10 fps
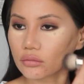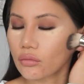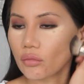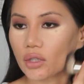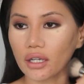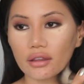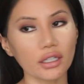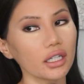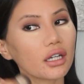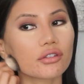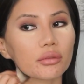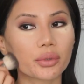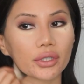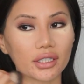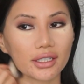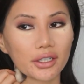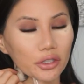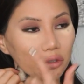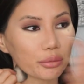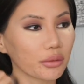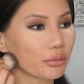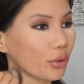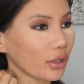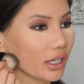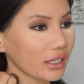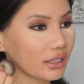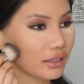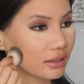I think I have to put a little bit more